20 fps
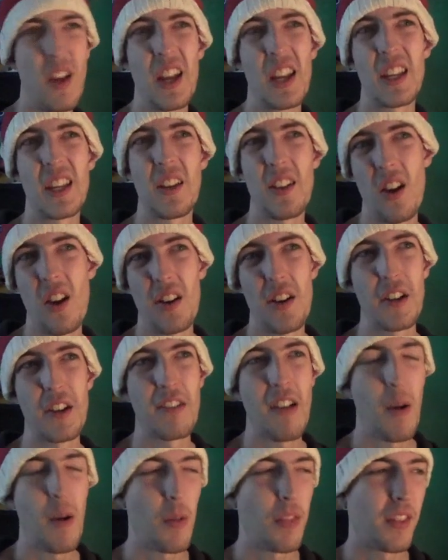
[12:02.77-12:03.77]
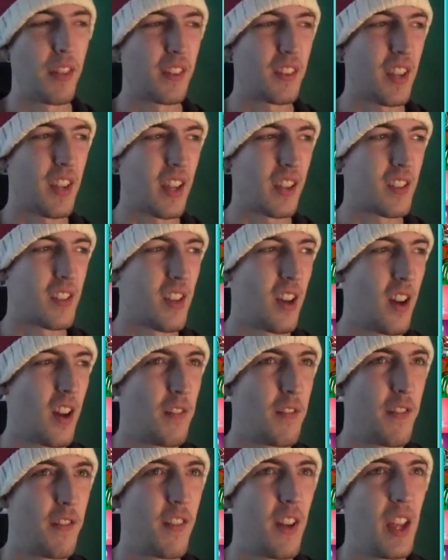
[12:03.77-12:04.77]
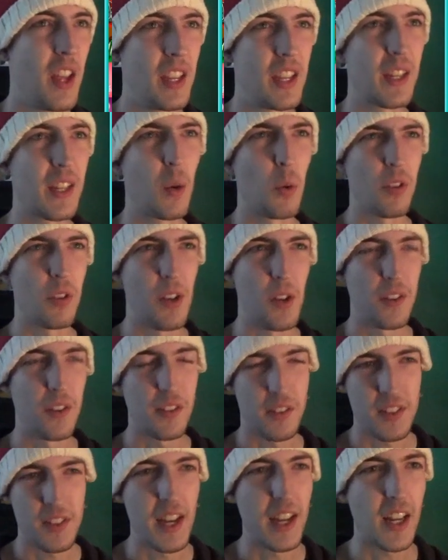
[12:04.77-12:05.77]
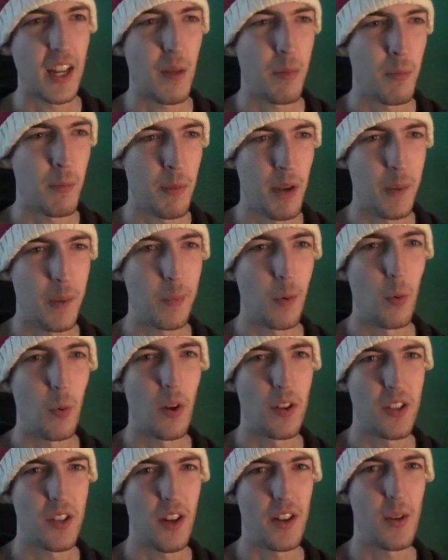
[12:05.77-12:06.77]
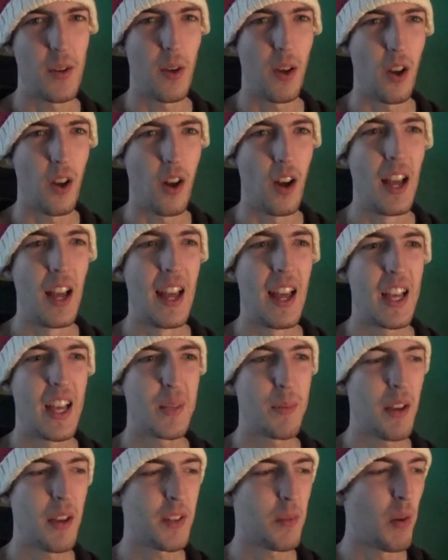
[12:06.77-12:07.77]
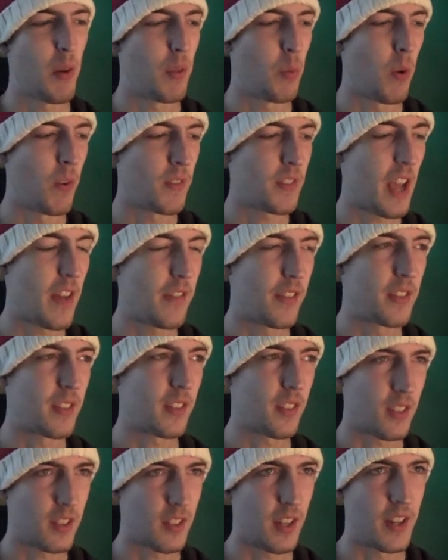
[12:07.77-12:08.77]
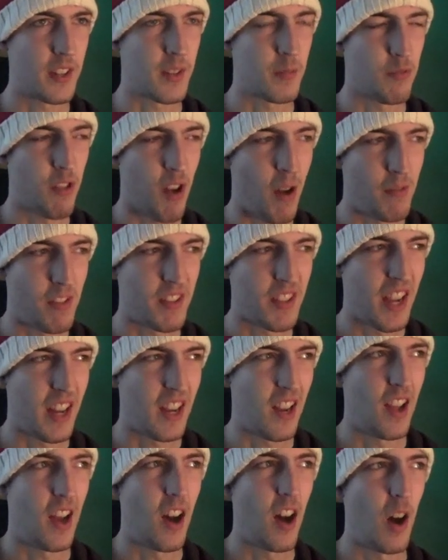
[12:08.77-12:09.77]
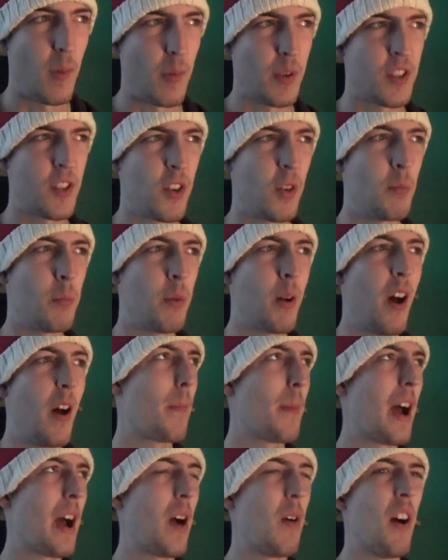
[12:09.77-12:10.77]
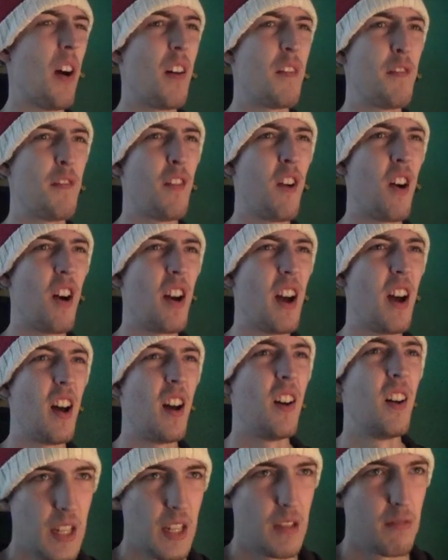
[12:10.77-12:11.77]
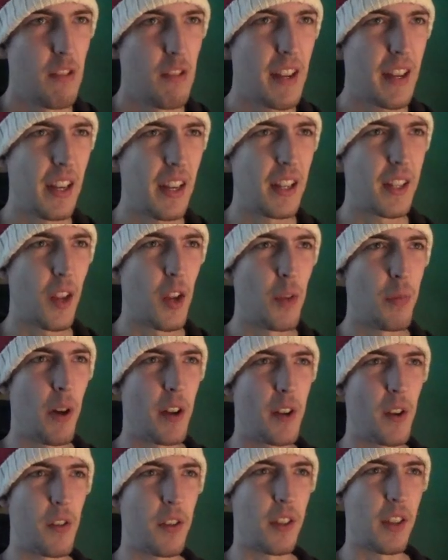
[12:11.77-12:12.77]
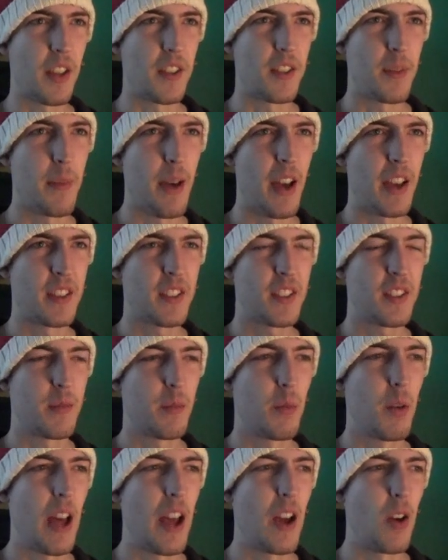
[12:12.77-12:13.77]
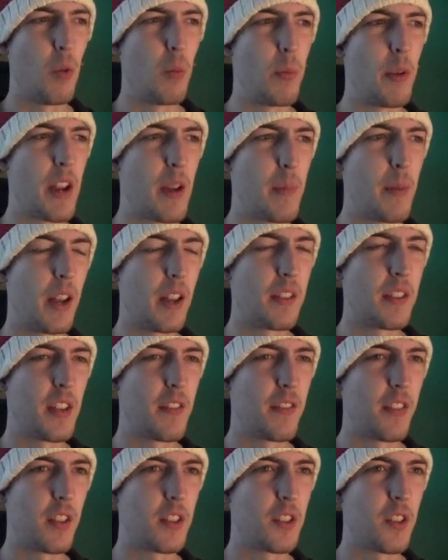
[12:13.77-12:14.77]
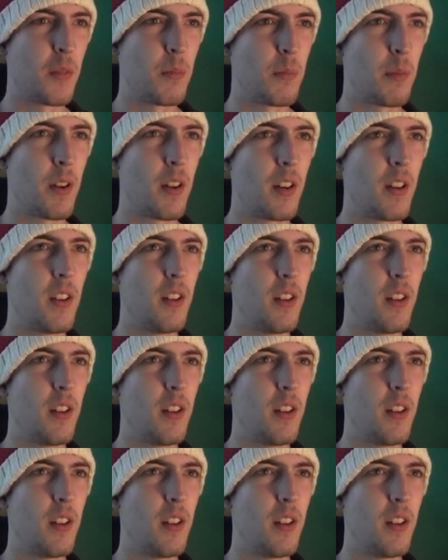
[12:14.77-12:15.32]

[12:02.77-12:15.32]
You can hide on the ground when things are getting tough. You can also use it to sneak up on people, which I do a lot, especially with ones that have a decent primary attack like Armor Chomper, Power, Fire. Regular Goop I do think is the best LB ability for the Chomper.